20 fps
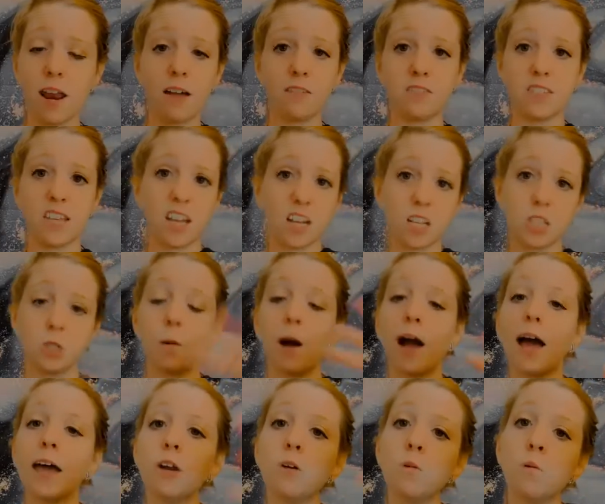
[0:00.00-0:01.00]
to have sex, so
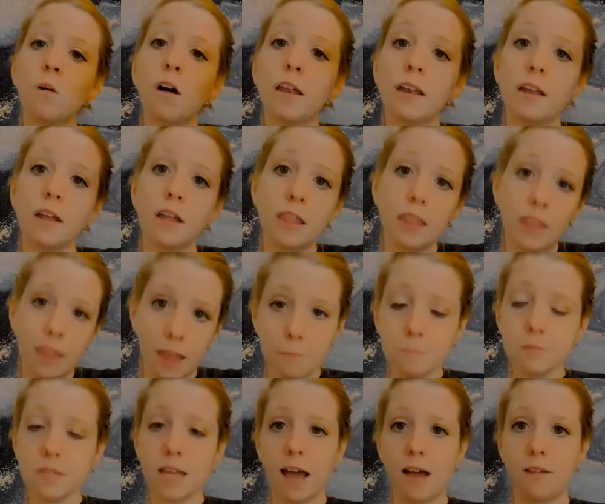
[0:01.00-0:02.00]
I don't want
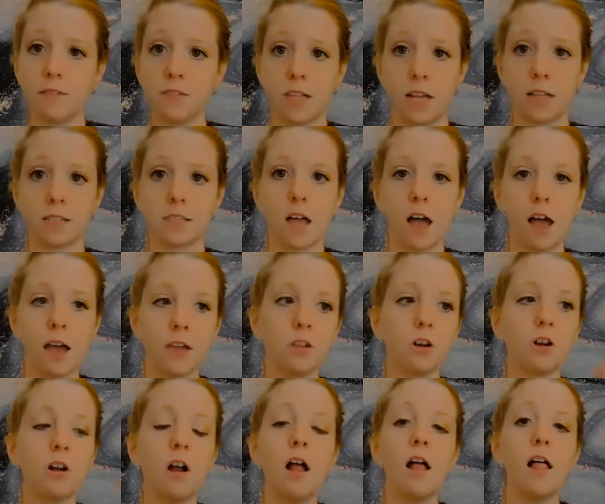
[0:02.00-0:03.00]
them to have sex
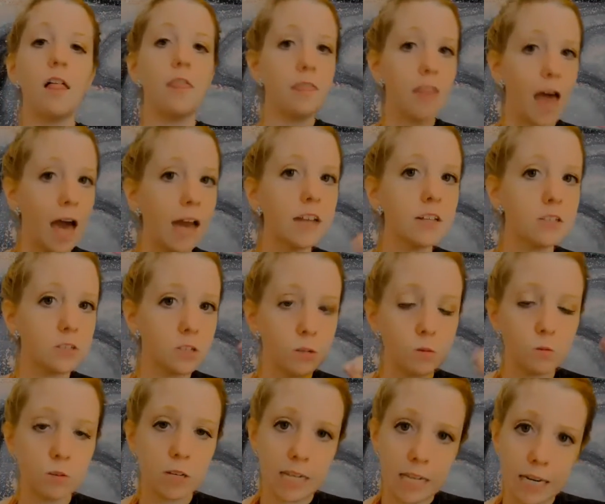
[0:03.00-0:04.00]
either, that is
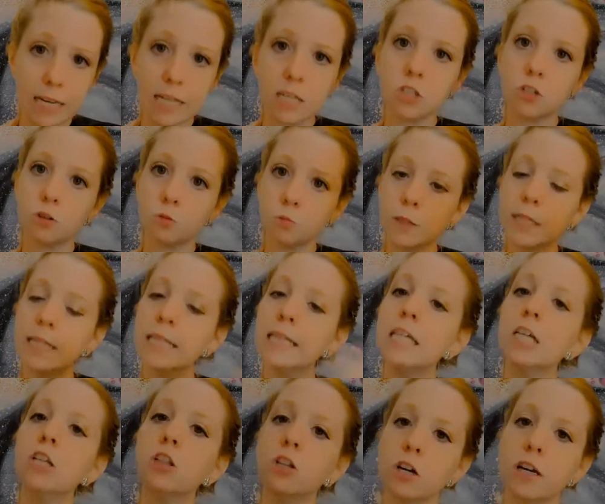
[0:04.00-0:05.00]
you needing to
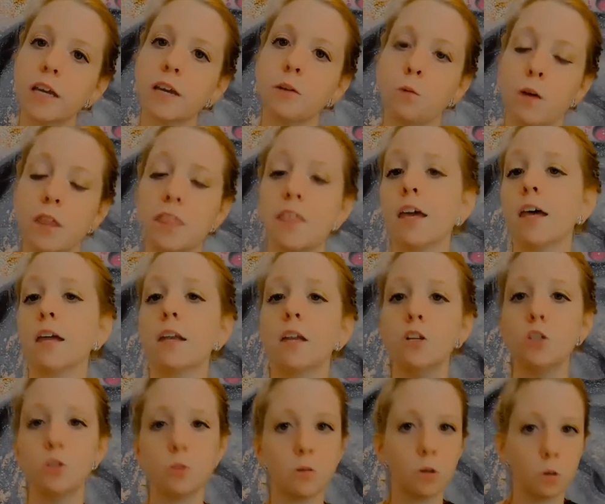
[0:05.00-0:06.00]
really look within
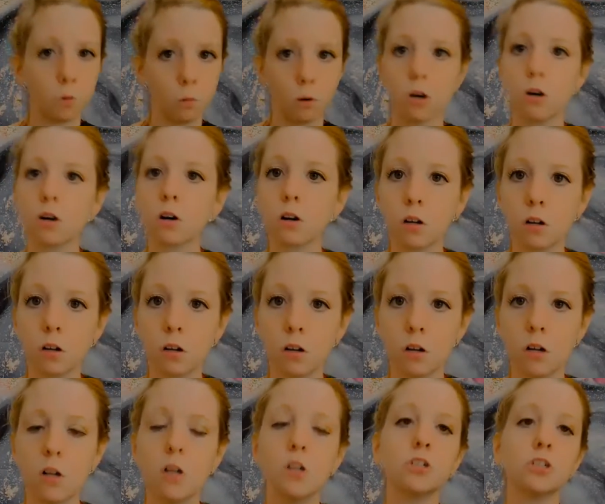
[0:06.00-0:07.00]
and do your work,
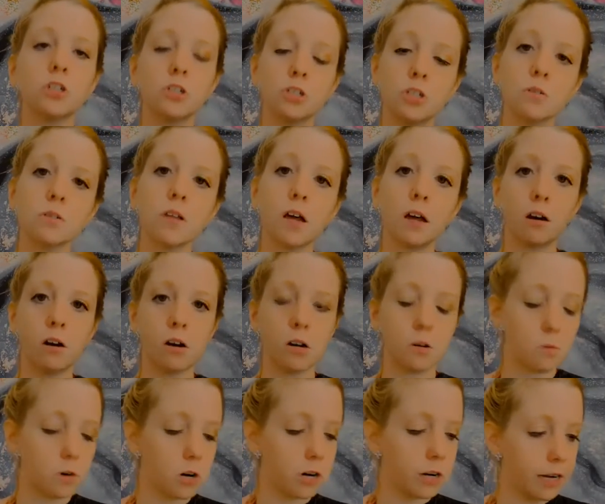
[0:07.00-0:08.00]
to do that hard
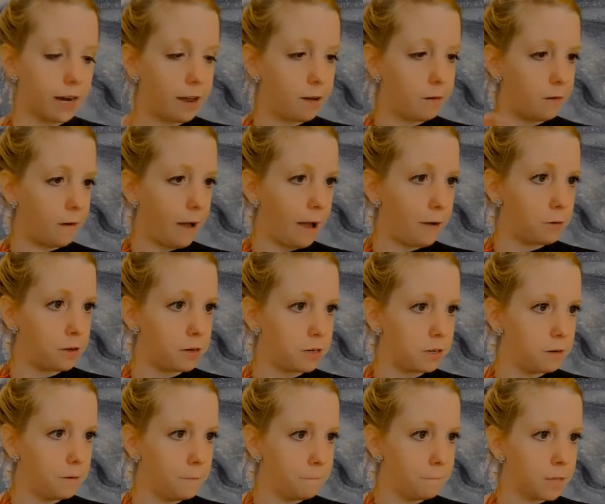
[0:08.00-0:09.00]
work. And I would
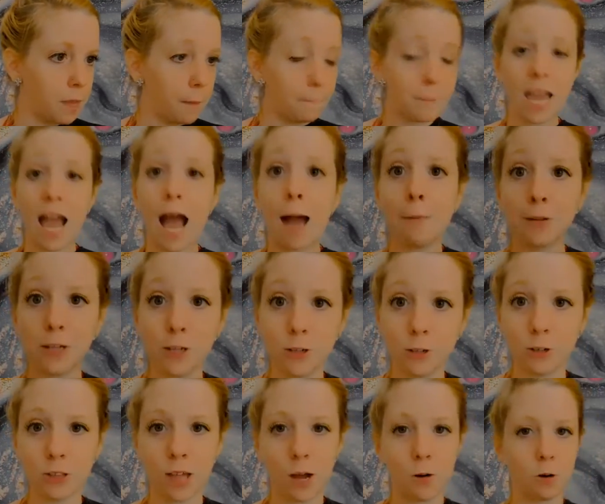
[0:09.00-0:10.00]
be happy to
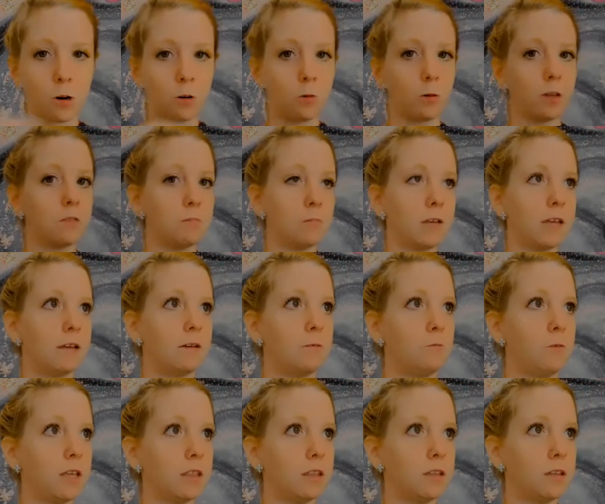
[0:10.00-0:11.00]
do that work
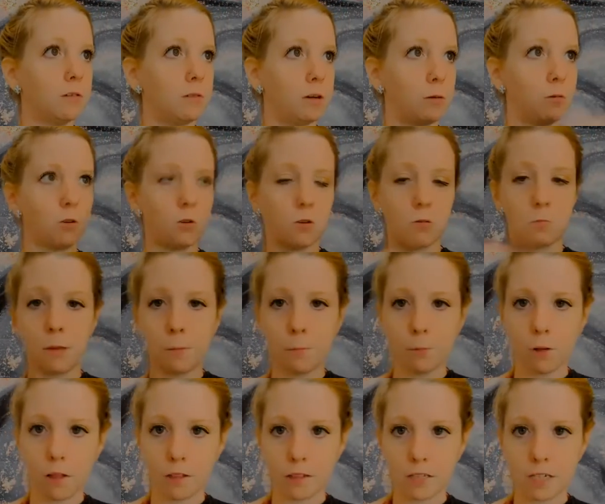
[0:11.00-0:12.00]
with you. I work with people
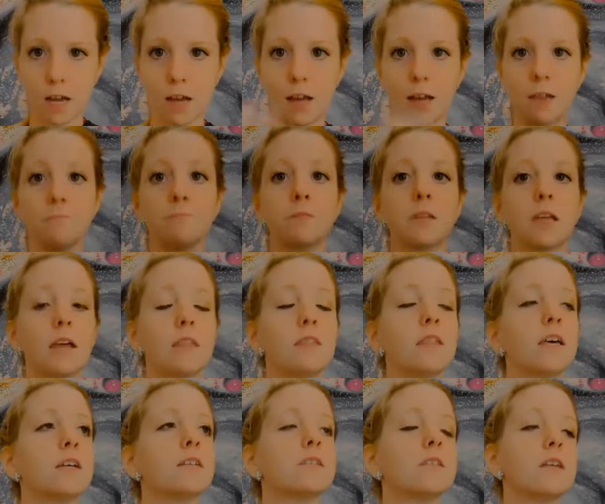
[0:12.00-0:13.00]
all the time in
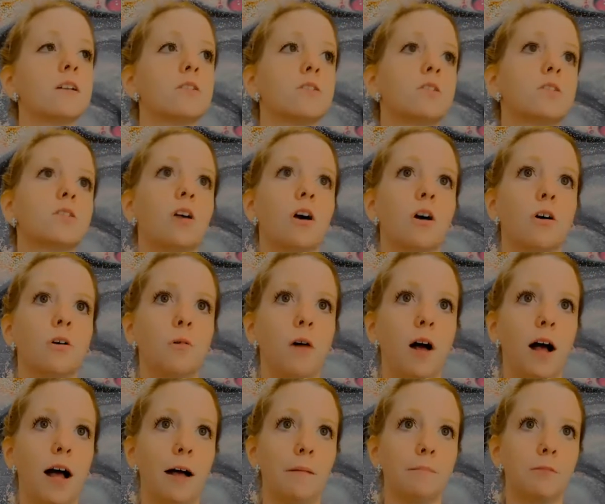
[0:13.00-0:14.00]
this. And so
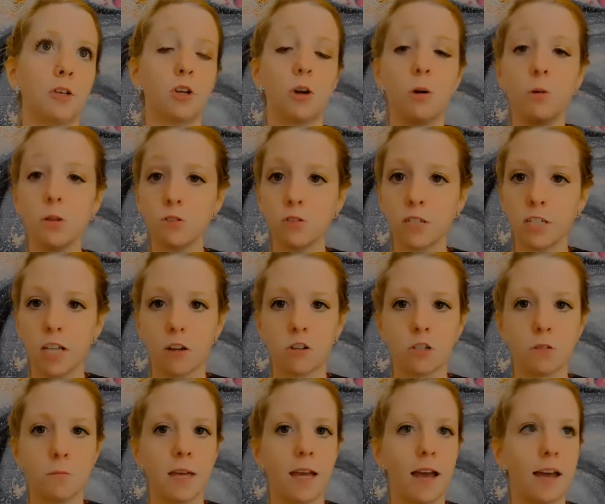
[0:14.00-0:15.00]
you can always reach out
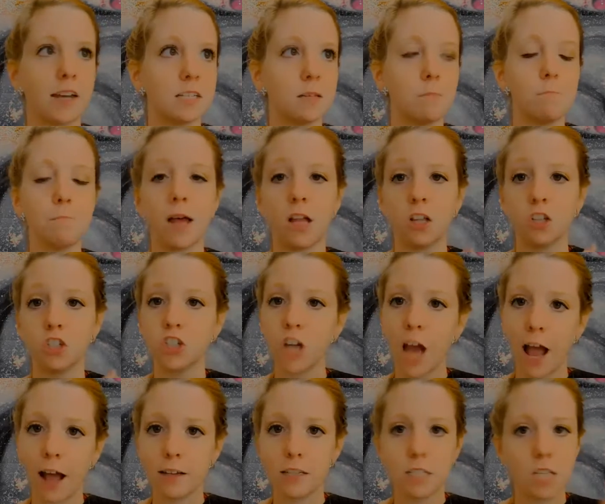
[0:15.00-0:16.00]
to me,
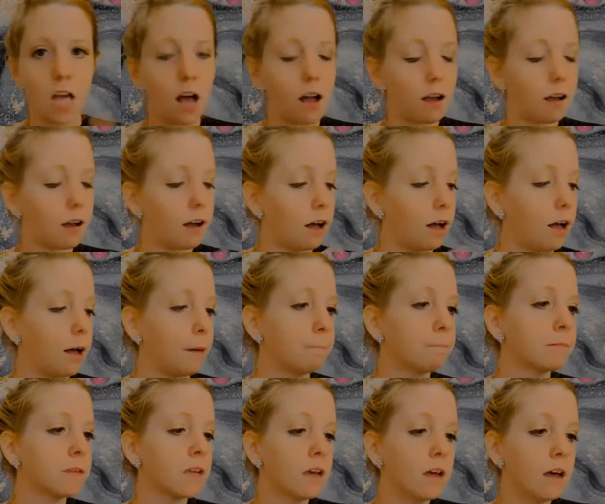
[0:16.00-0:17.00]
addisonbellchat.com,
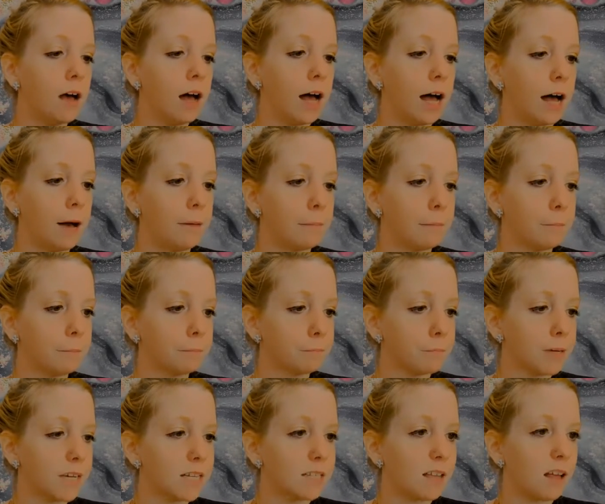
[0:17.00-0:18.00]

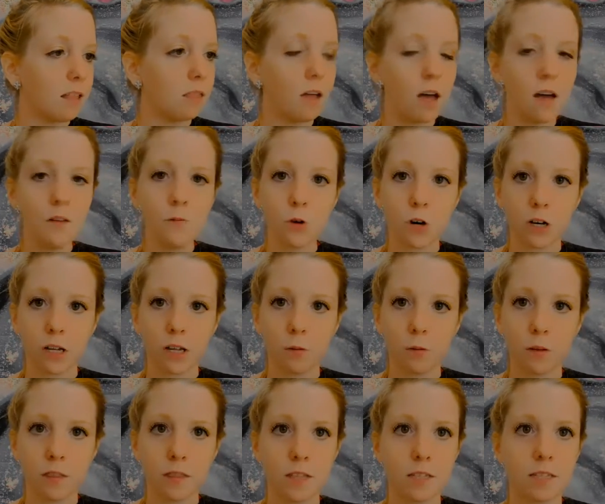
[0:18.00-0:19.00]
because I love working
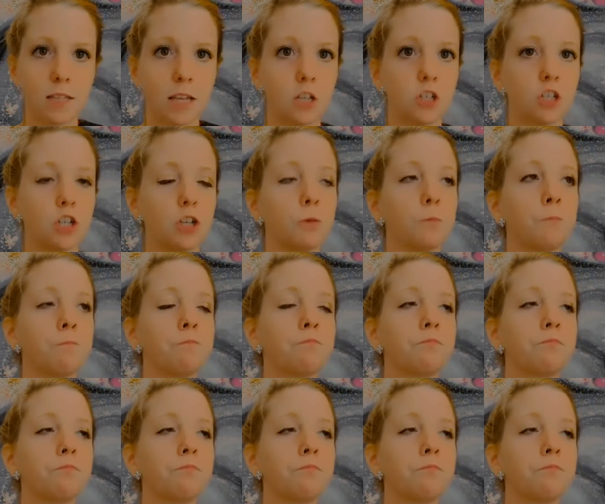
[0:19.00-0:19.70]
with this issue.